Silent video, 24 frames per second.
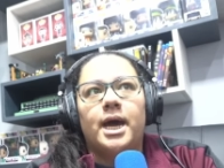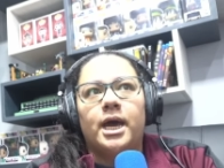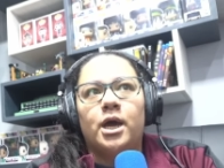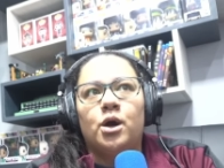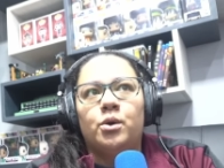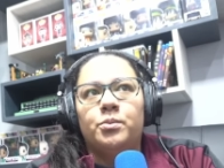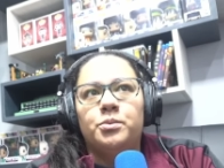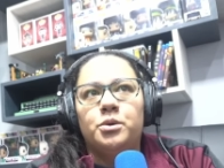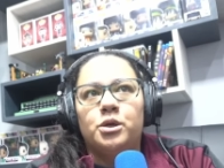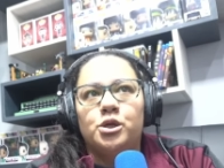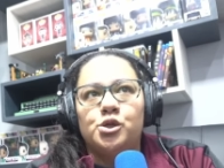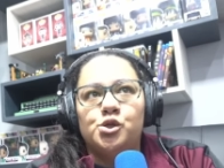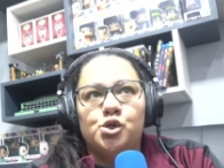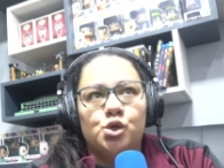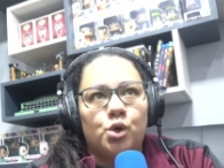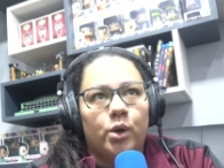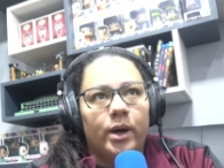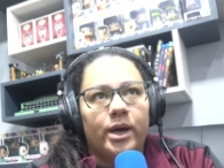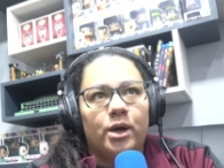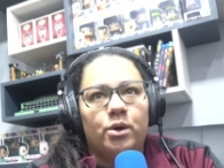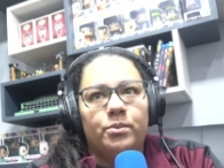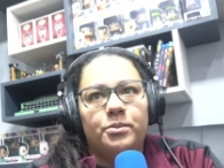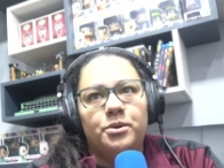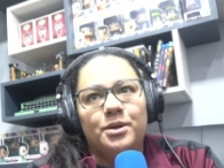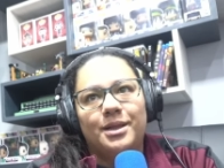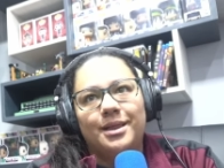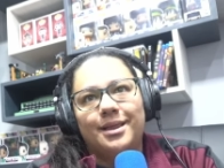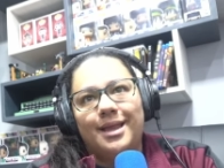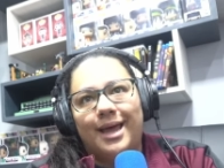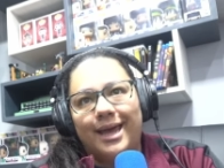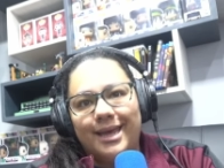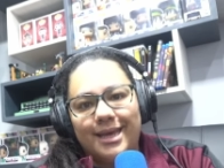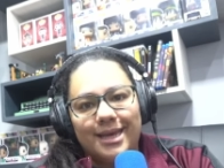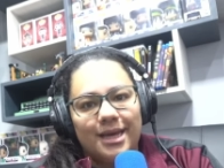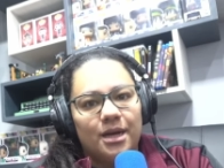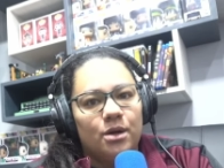I hope you enjoy. I hope you
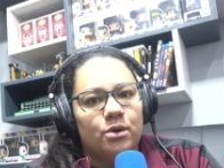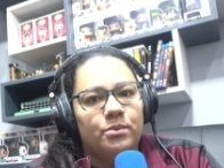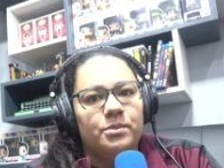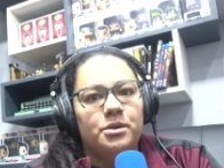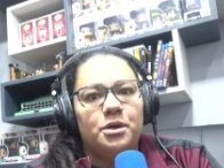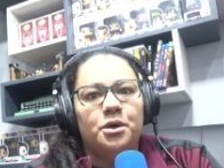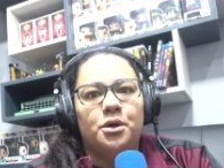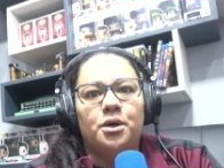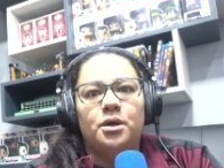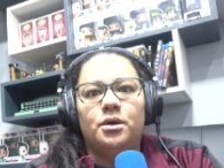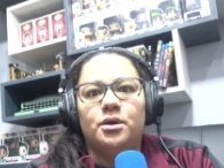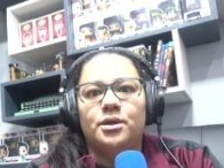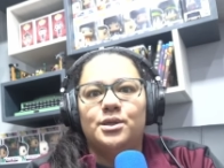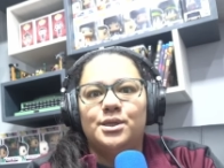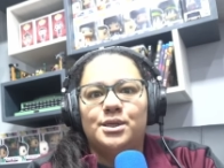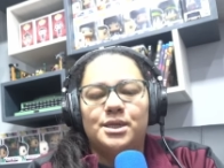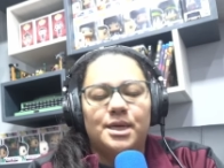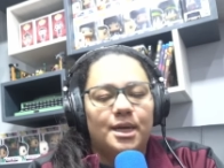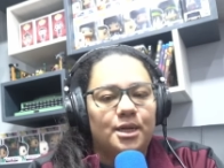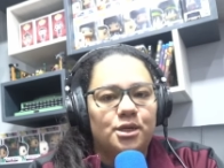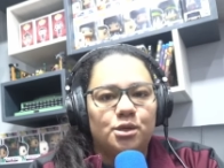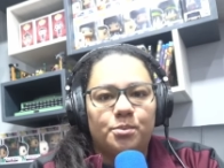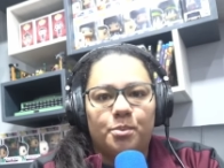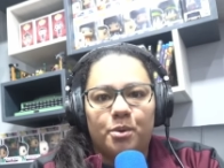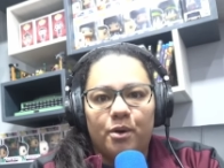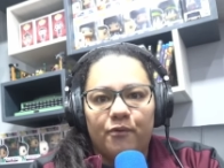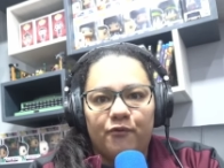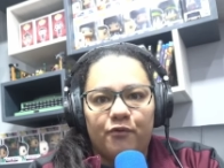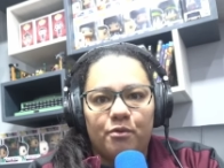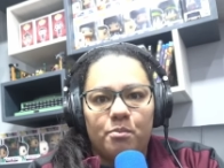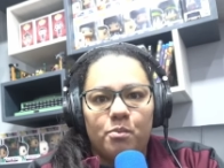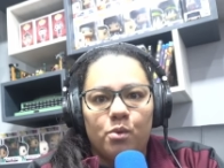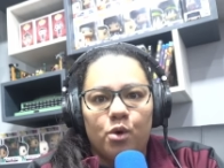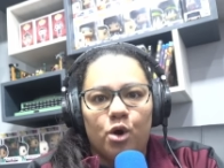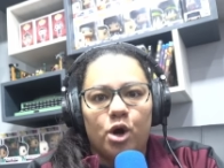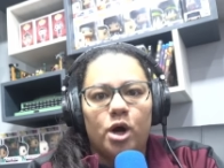like it. I hope you continue supporting
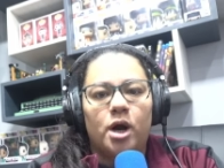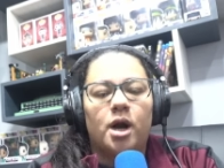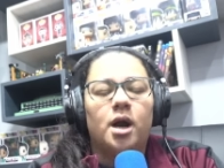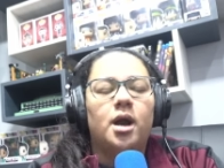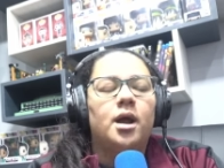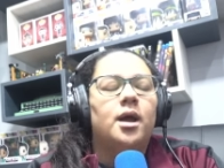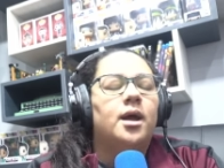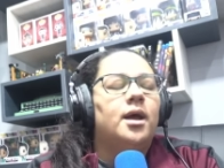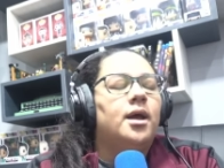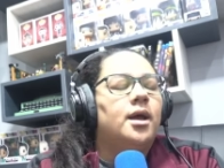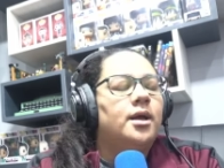for more.